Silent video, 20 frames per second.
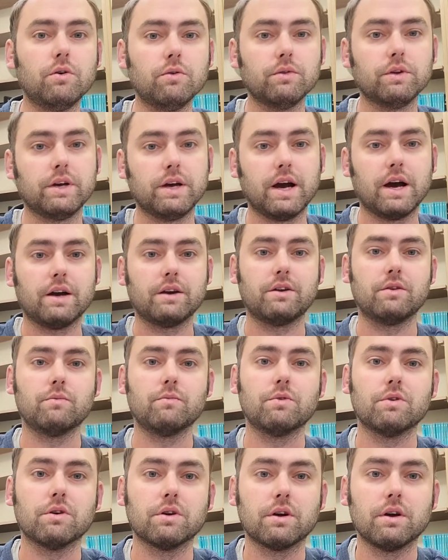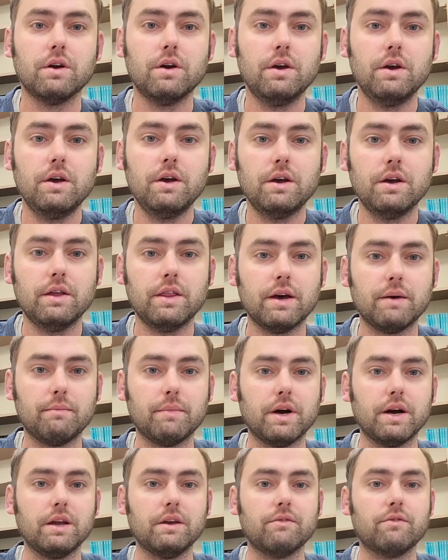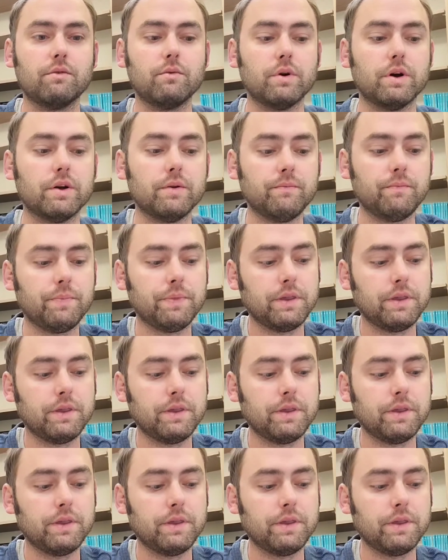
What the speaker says: Only God can work in that mighty of a way.